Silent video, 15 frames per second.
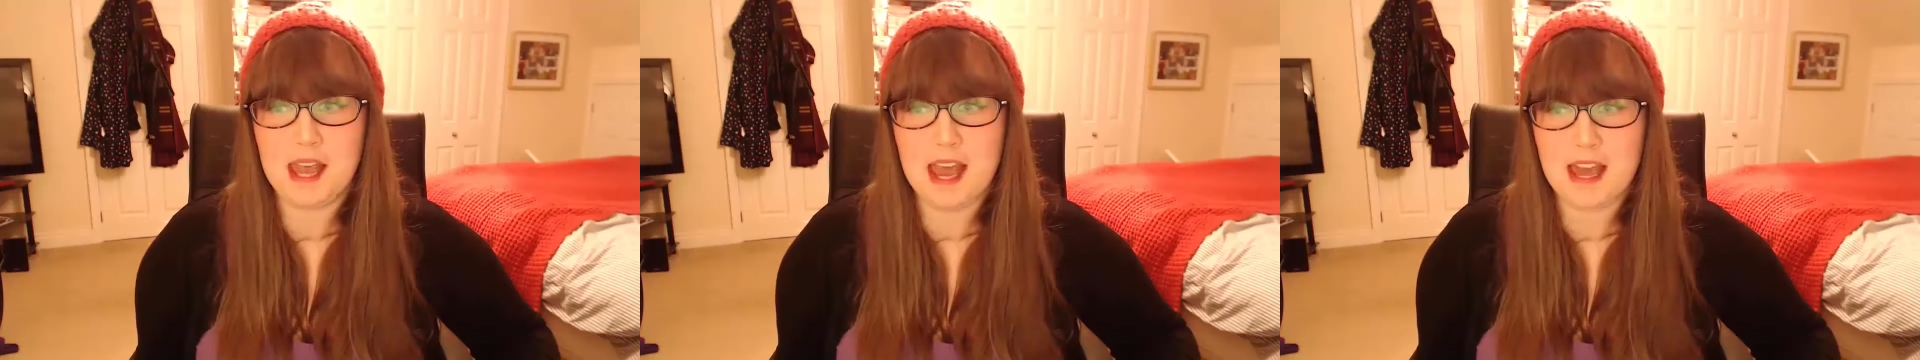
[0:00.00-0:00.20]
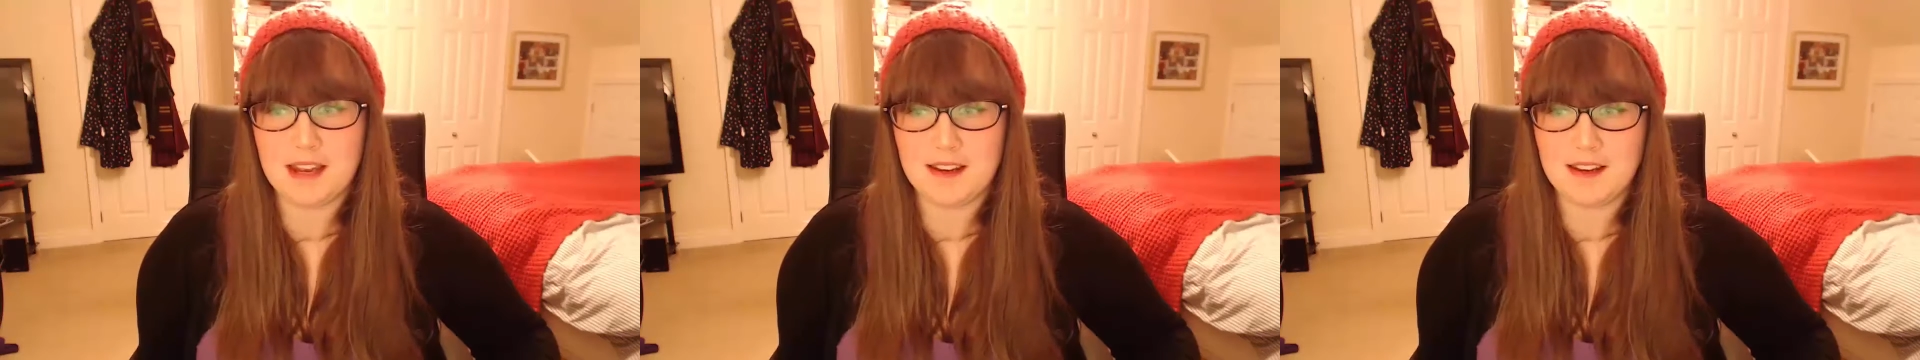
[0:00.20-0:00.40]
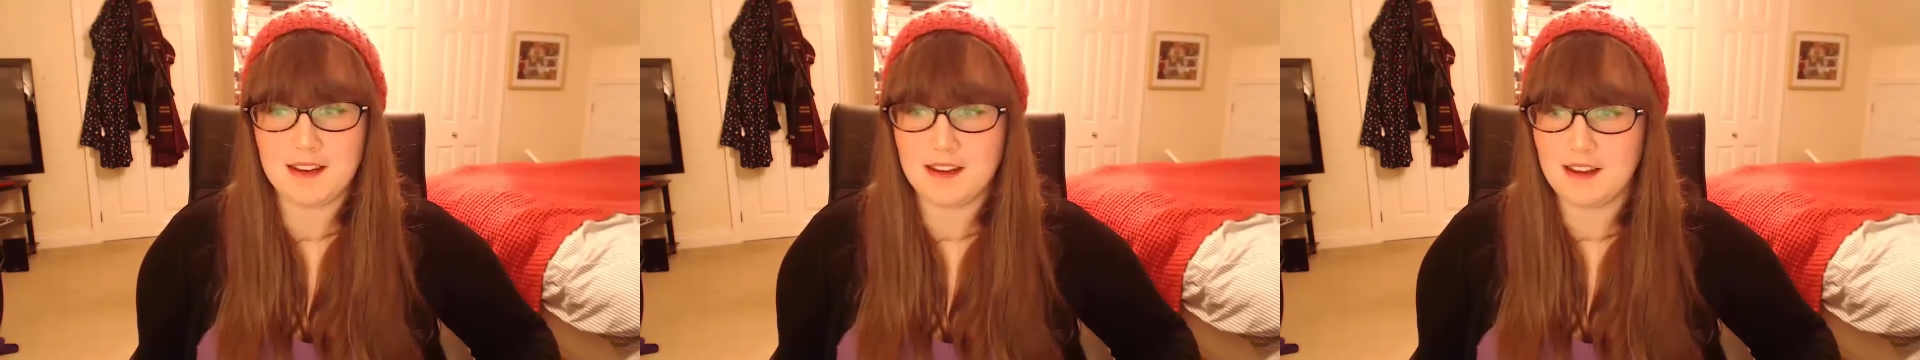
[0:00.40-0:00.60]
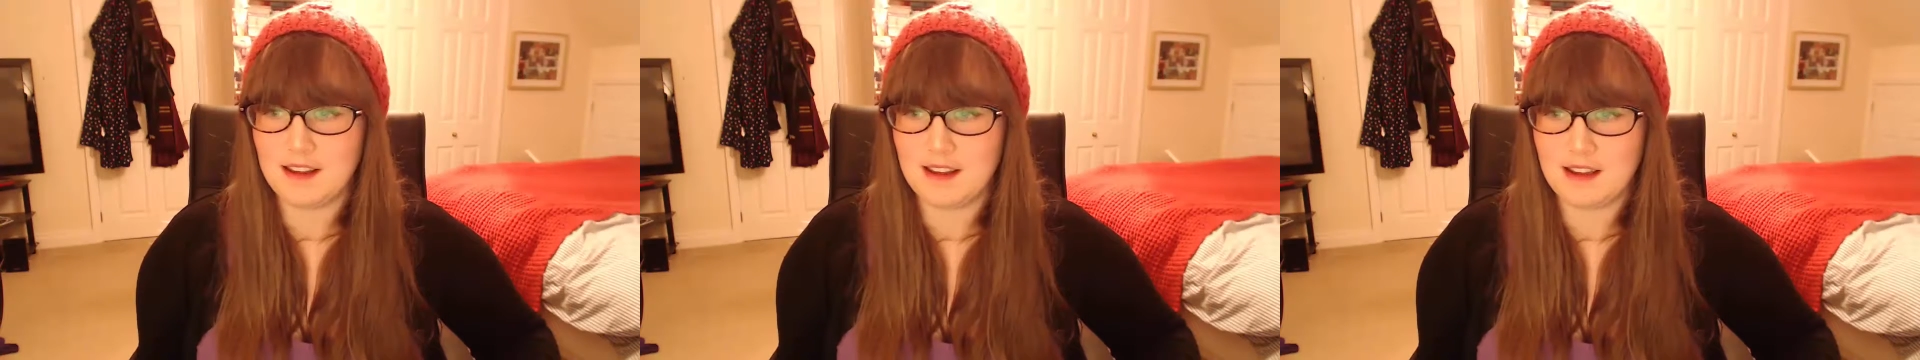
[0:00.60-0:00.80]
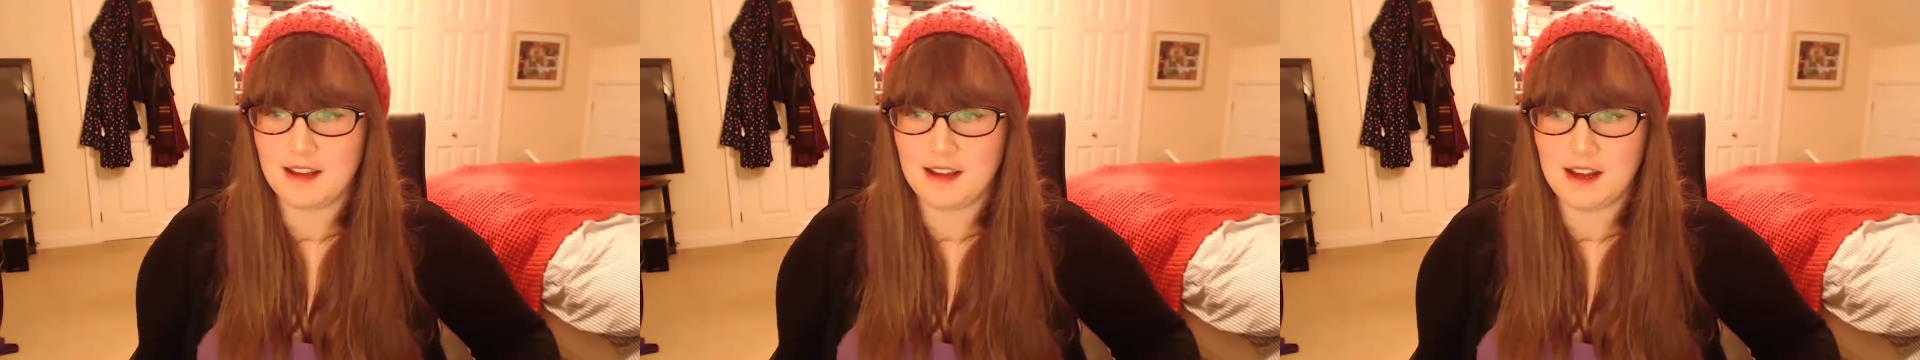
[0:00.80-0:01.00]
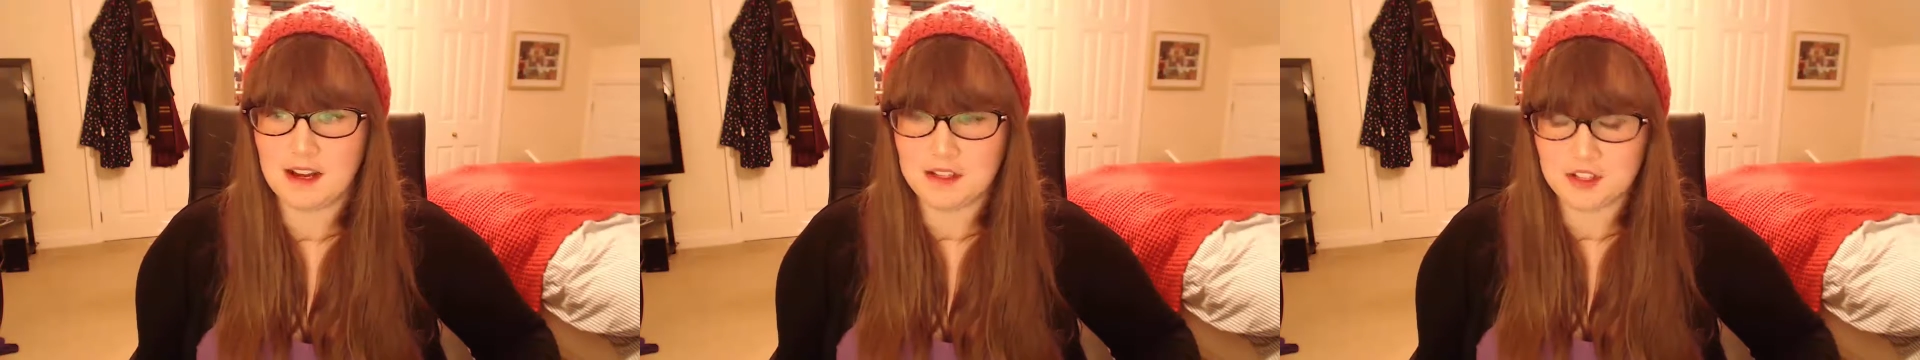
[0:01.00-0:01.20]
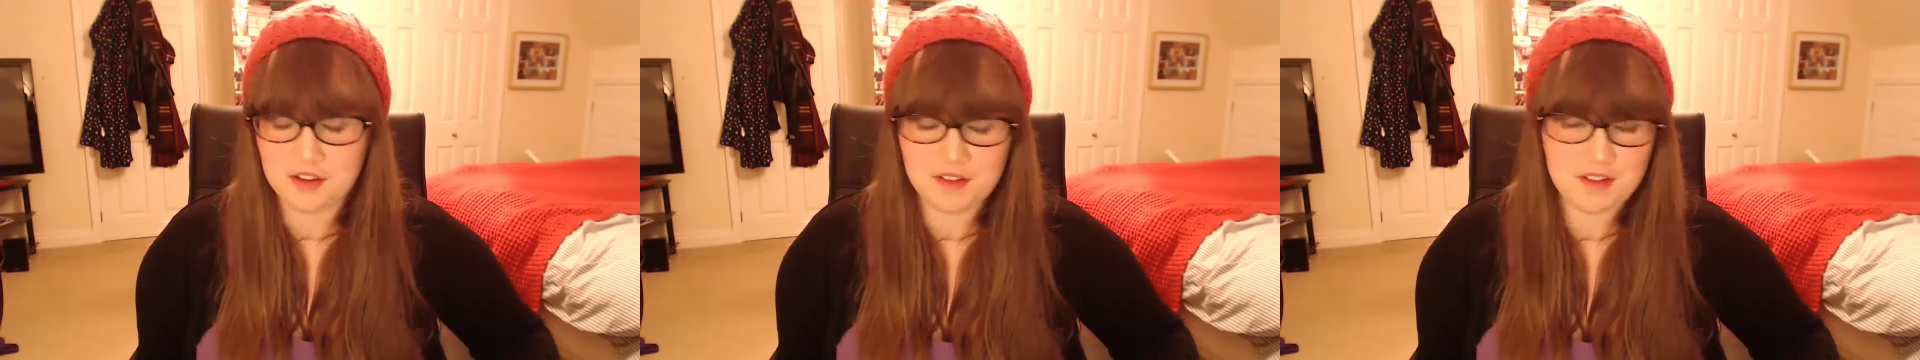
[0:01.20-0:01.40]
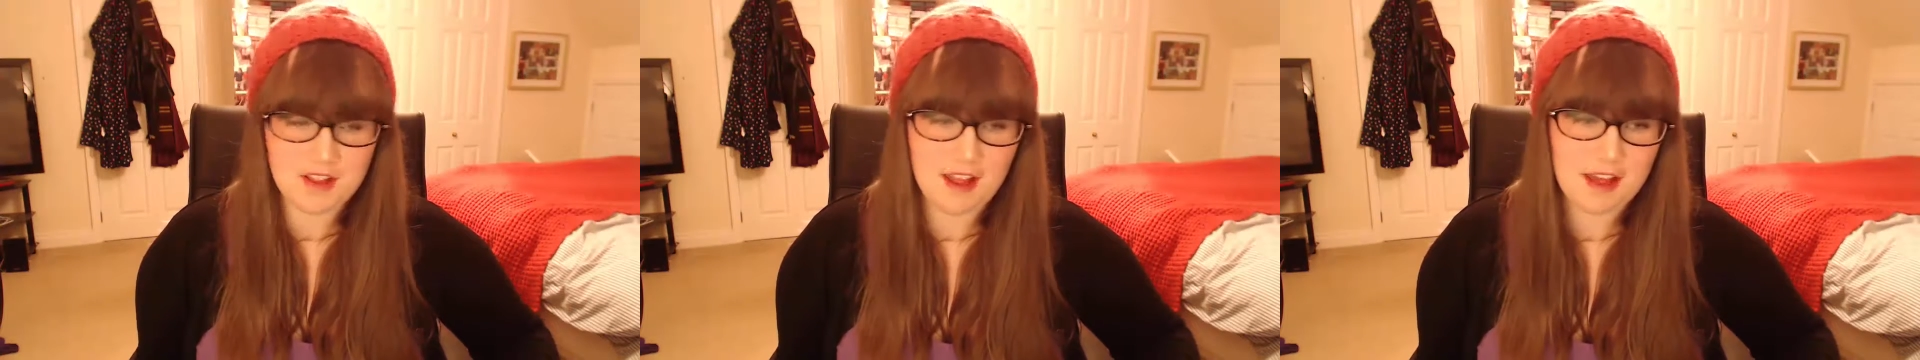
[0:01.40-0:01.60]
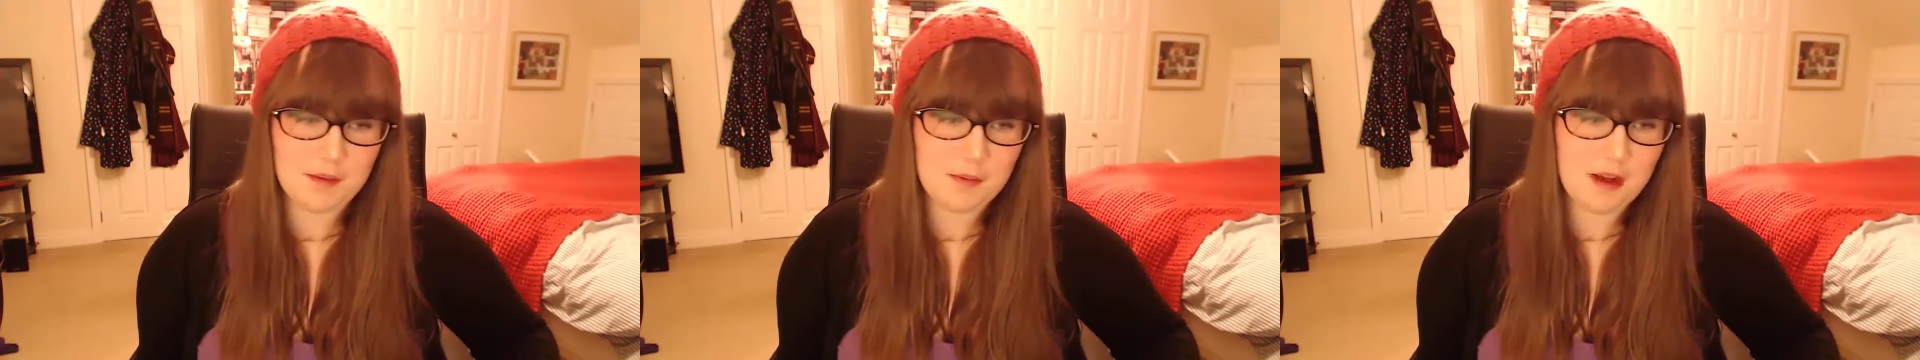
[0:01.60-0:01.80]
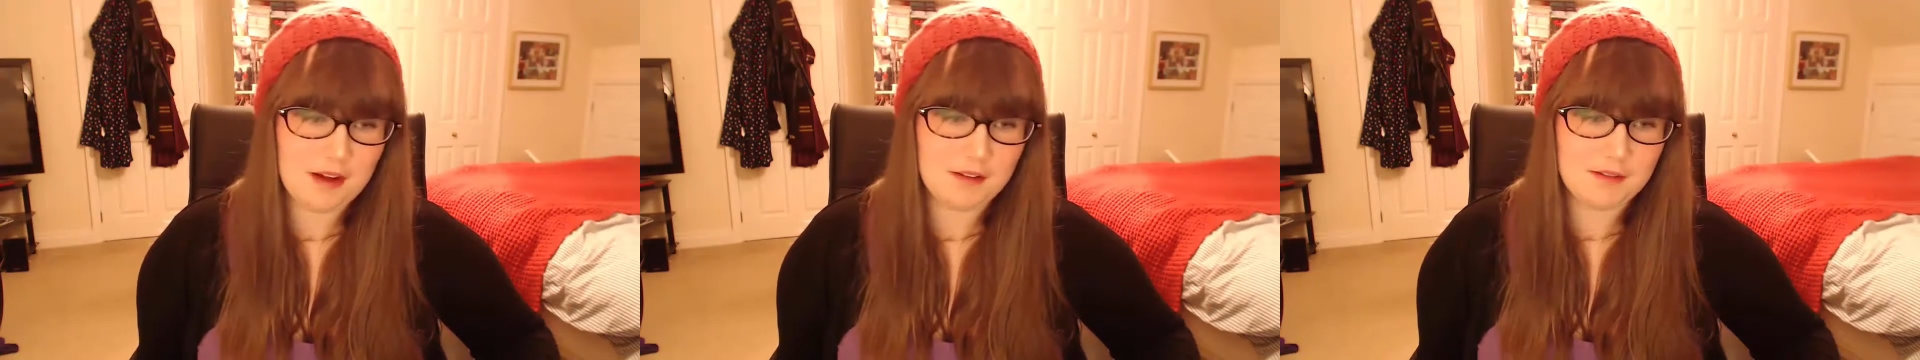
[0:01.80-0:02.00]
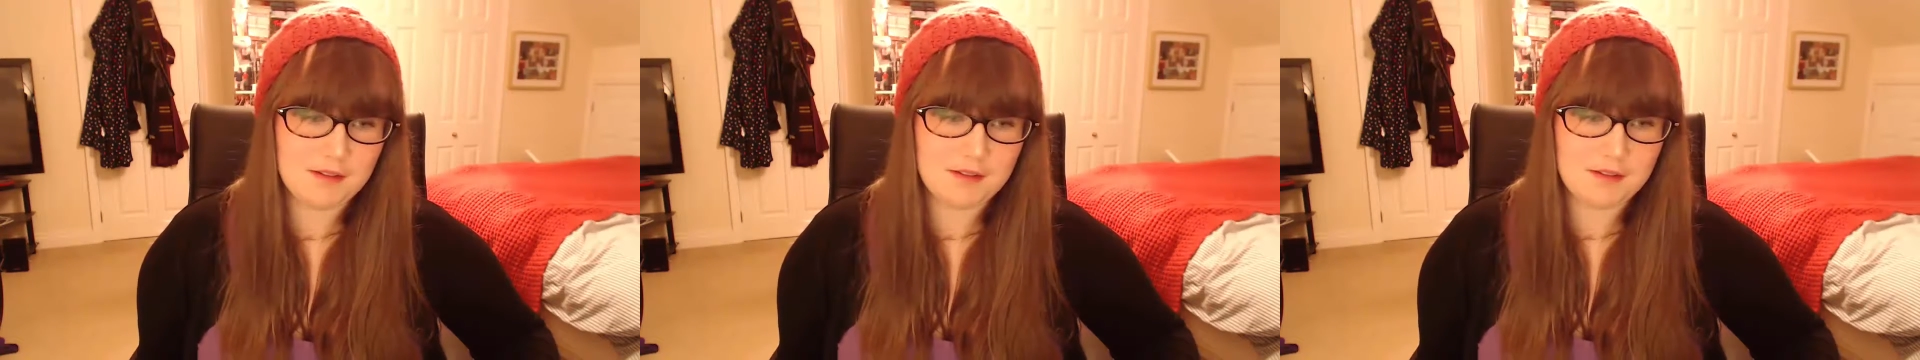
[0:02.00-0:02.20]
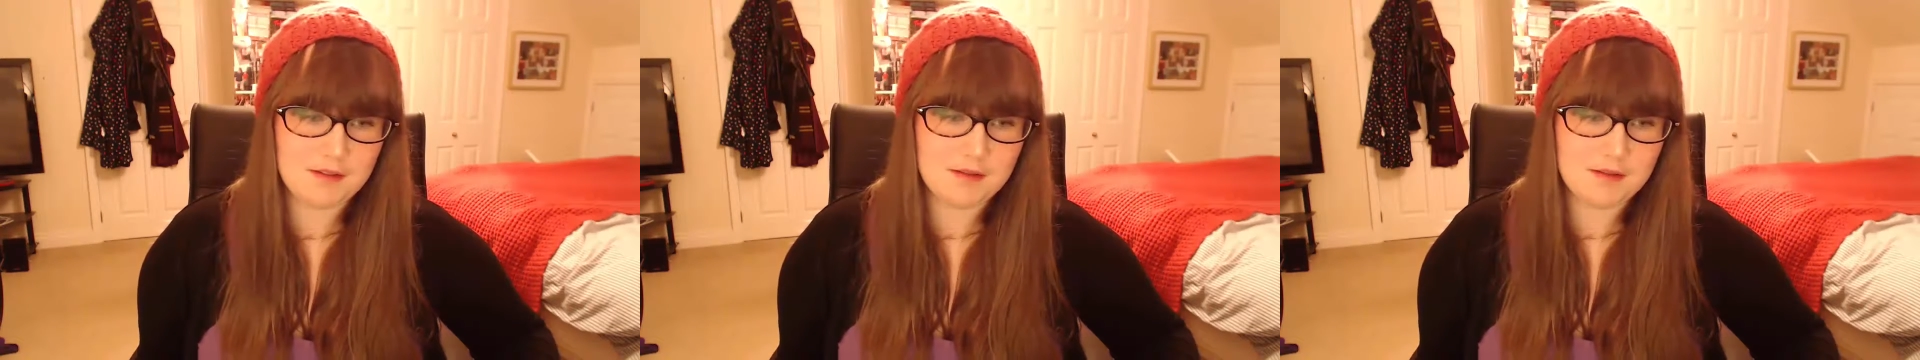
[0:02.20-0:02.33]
And I just was like, well,